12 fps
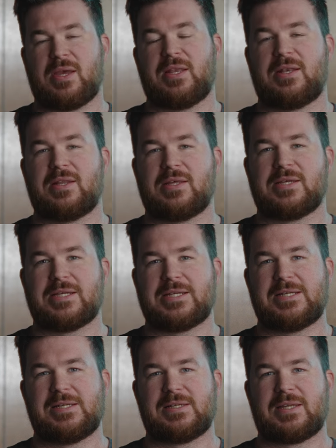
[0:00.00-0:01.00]
and
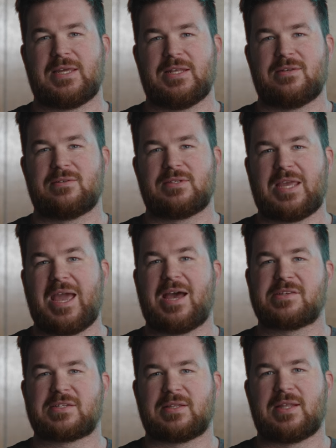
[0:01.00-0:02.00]
can
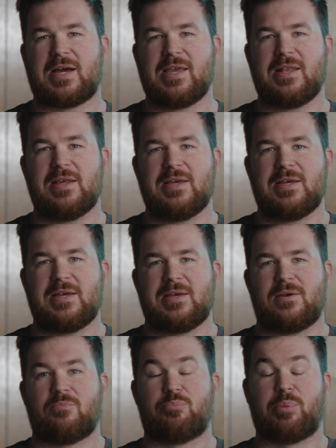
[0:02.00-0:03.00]
cast light.
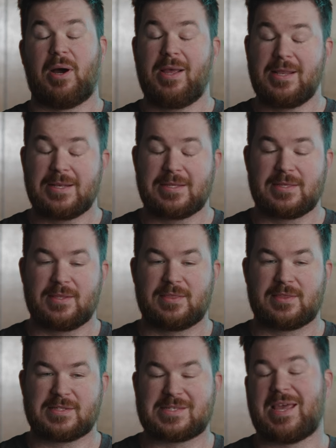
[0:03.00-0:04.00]
But
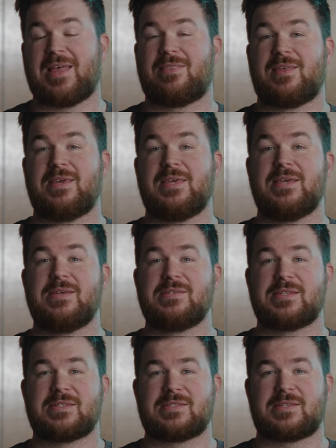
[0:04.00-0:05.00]
the sad thing
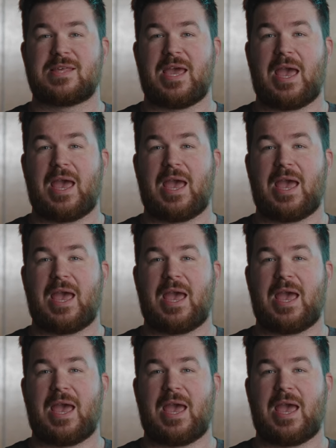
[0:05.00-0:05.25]
is the